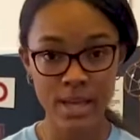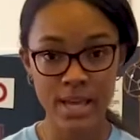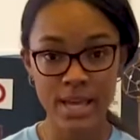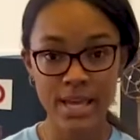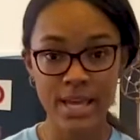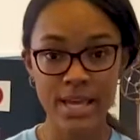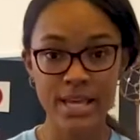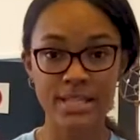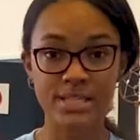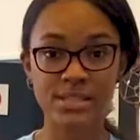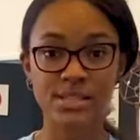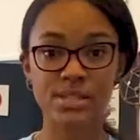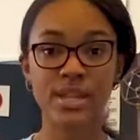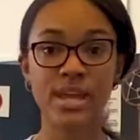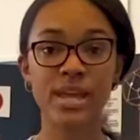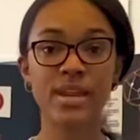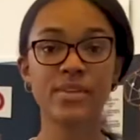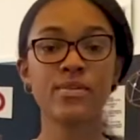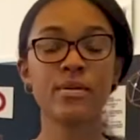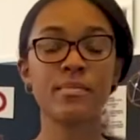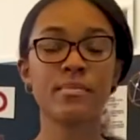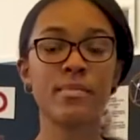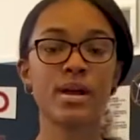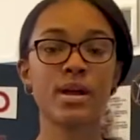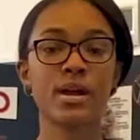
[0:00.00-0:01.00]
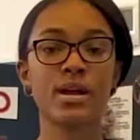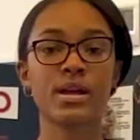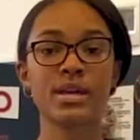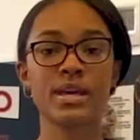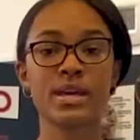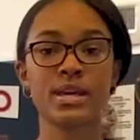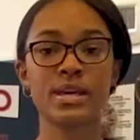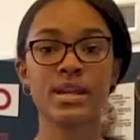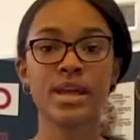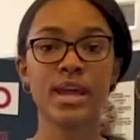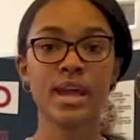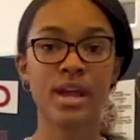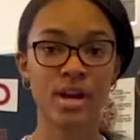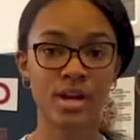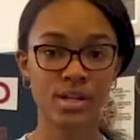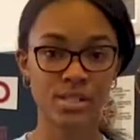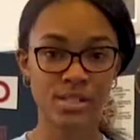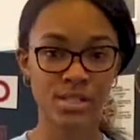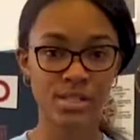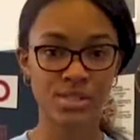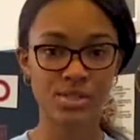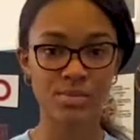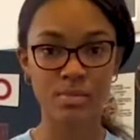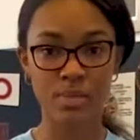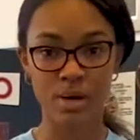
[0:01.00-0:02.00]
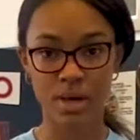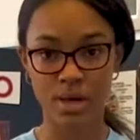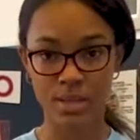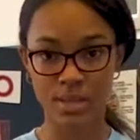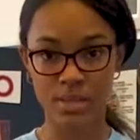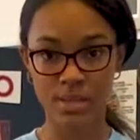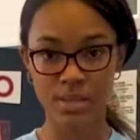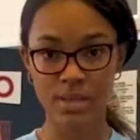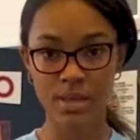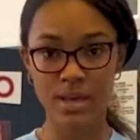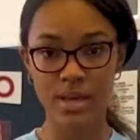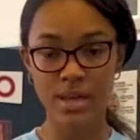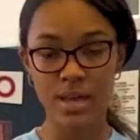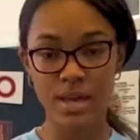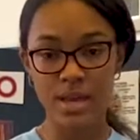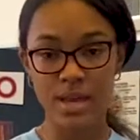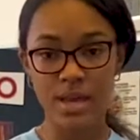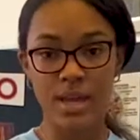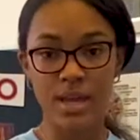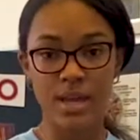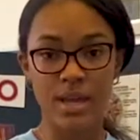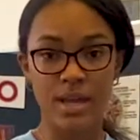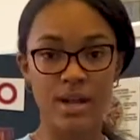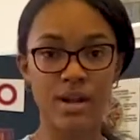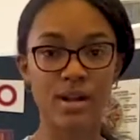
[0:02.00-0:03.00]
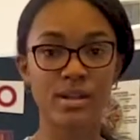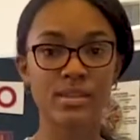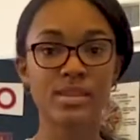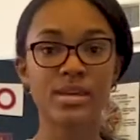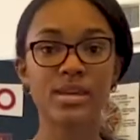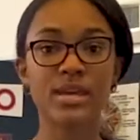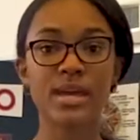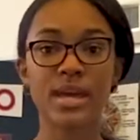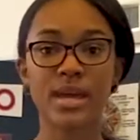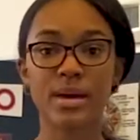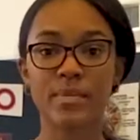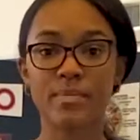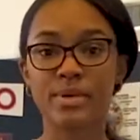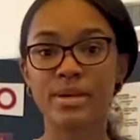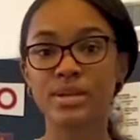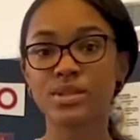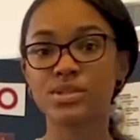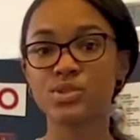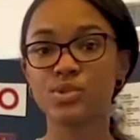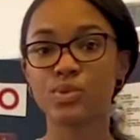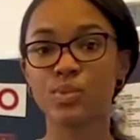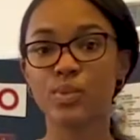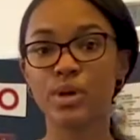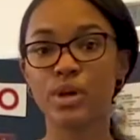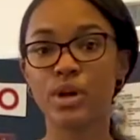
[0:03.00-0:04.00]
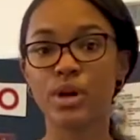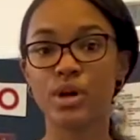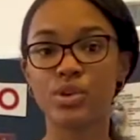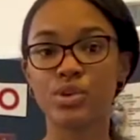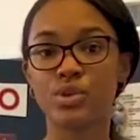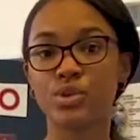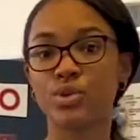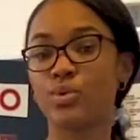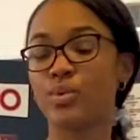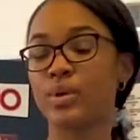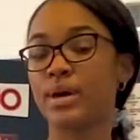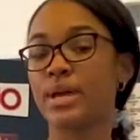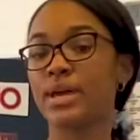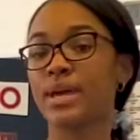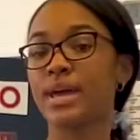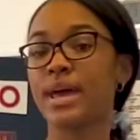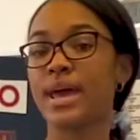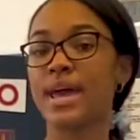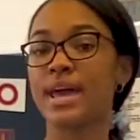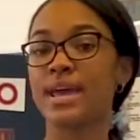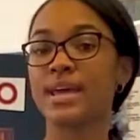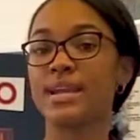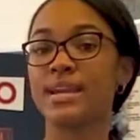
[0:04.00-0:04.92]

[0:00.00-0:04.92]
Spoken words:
is Native American Heritage Month. Here at the campus, we are doing a